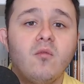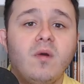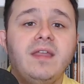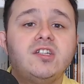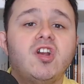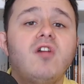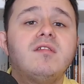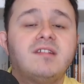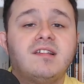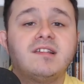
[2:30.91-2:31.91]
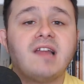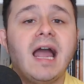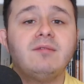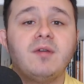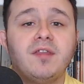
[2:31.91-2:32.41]
when they chose to
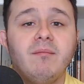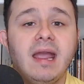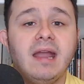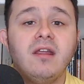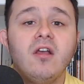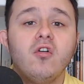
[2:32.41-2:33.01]
side with a man